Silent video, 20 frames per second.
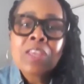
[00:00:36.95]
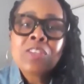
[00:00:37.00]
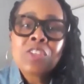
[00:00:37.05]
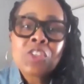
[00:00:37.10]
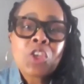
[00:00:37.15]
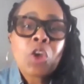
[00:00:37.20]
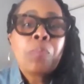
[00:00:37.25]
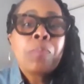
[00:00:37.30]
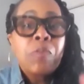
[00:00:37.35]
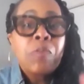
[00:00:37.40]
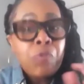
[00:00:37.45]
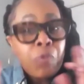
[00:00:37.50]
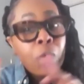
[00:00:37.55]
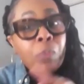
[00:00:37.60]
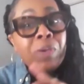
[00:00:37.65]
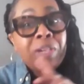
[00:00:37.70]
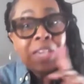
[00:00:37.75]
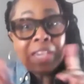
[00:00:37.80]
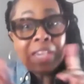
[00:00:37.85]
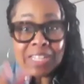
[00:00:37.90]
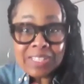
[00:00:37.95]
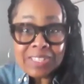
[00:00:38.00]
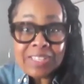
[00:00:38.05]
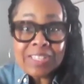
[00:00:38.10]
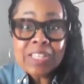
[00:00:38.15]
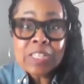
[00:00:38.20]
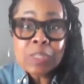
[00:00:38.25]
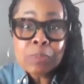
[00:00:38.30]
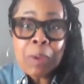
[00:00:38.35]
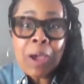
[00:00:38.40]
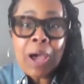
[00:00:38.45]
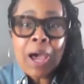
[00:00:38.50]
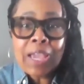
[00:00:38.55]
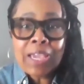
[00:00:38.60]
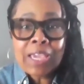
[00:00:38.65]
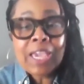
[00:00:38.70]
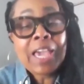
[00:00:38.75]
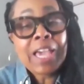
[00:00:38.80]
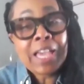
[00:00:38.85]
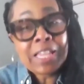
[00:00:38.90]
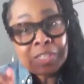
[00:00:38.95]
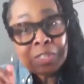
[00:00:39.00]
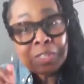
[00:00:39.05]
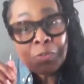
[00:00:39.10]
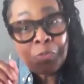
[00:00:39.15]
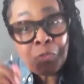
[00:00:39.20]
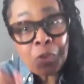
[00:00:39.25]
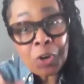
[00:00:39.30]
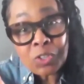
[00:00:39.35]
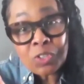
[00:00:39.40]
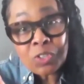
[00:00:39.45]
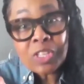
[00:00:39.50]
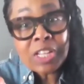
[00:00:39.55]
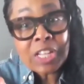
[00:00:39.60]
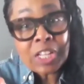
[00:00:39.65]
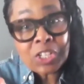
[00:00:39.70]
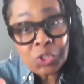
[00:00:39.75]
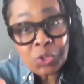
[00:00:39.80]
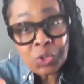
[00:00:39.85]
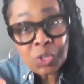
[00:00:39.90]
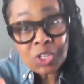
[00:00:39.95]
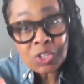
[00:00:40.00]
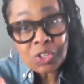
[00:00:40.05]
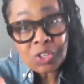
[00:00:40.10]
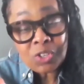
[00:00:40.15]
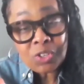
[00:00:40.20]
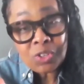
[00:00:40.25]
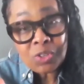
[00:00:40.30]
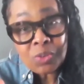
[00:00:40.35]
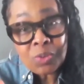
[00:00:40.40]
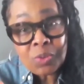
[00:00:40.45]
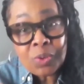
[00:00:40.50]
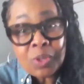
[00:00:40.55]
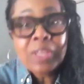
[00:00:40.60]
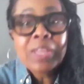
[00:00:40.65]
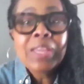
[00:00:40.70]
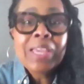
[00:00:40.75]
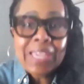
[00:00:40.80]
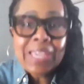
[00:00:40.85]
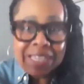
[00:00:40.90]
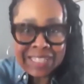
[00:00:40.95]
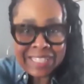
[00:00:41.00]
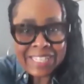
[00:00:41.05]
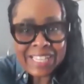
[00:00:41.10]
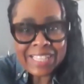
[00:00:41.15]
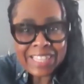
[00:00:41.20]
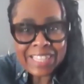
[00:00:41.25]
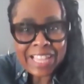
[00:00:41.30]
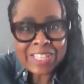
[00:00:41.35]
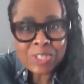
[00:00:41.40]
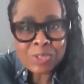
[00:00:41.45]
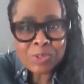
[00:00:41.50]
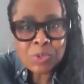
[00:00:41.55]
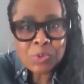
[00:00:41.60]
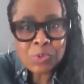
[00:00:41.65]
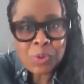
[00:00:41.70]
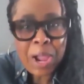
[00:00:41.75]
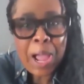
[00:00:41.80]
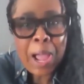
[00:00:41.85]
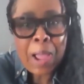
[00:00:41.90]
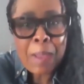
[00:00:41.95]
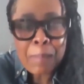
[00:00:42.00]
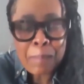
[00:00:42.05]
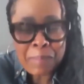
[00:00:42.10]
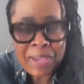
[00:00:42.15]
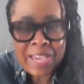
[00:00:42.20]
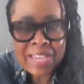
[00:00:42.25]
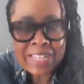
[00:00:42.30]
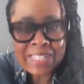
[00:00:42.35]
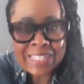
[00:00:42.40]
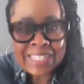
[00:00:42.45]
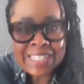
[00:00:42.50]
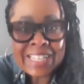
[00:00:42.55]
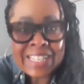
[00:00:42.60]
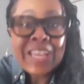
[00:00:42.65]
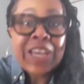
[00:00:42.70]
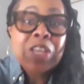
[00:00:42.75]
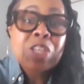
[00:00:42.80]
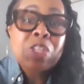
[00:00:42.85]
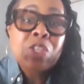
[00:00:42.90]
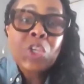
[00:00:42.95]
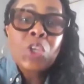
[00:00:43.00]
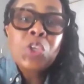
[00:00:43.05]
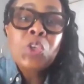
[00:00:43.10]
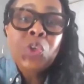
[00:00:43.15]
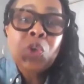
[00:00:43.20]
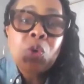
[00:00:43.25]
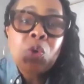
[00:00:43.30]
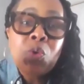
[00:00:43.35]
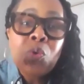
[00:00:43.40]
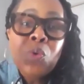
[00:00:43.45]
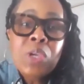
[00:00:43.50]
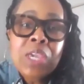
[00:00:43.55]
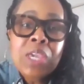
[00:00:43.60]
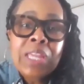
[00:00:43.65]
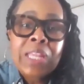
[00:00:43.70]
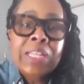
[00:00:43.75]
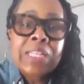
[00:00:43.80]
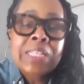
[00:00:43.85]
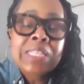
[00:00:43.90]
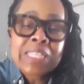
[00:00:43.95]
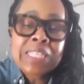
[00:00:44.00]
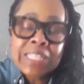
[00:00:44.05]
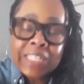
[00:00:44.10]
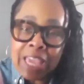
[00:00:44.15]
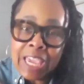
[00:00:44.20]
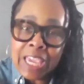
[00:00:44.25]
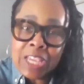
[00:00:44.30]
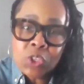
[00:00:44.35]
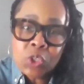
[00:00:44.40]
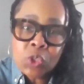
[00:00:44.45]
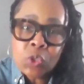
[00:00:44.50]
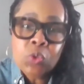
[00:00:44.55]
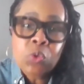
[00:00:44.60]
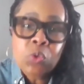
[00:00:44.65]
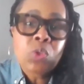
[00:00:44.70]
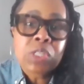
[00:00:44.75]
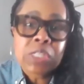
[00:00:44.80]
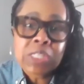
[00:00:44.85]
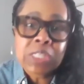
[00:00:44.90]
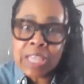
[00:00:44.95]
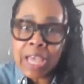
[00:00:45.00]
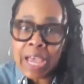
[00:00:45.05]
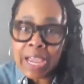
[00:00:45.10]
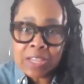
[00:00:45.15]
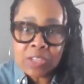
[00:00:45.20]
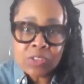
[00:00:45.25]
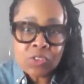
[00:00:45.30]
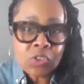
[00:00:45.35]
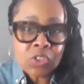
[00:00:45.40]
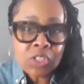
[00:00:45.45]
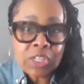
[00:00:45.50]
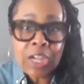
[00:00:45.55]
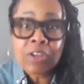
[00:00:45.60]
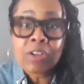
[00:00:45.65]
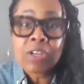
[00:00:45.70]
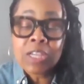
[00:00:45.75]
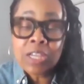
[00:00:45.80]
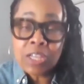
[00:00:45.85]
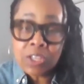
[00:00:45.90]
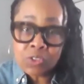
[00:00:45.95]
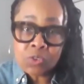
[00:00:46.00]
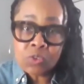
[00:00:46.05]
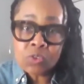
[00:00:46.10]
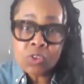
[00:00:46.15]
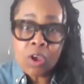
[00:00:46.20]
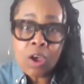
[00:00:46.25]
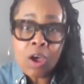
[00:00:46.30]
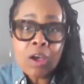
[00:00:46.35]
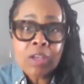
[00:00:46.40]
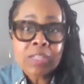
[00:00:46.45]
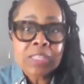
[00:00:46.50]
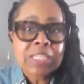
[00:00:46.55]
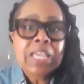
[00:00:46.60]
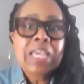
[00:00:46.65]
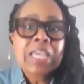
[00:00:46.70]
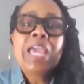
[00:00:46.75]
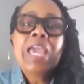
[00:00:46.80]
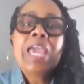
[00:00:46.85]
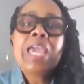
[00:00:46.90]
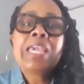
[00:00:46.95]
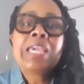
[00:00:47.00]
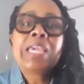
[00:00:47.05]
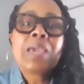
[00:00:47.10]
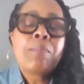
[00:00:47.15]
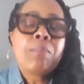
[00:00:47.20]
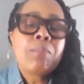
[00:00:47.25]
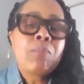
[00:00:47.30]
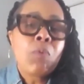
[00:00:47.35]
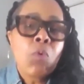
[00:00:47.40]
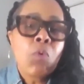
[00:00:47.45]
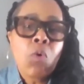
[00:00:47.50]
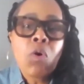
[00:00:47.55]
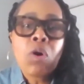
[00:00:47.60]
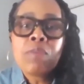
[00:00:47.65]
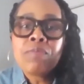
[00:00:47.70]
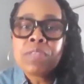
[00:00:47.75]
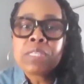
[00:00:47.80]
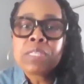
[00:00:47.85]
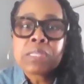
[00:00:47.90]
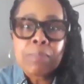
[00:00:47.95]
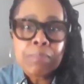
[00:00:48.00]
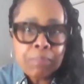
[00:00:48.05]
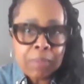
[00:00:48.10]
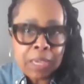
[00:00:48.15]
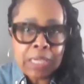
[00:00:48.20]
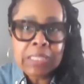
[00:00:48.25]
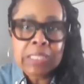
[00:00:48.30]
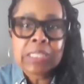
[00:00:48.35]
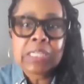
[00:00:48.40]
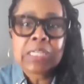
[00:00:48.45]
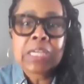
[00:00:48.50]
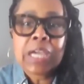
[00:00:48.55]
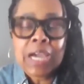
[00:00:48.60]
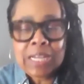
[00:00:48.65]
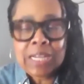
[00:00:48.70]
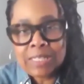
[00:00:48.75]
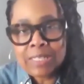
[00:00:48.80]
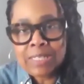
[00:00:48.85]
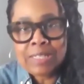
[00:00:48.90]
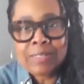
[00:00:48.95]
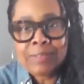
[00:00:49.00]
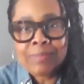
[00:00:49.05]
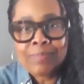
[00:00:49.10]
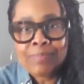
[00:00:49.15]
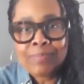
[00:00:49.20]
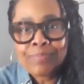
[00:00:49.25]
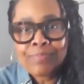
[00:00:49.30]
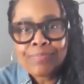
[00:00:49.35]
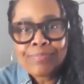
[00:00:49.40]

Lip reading: So before we get into this podcast, the first thing that you can do is hit that subscribe button so you can stay tuned to Side Hustle Saturday Hustle Talks and get more of this amazing content.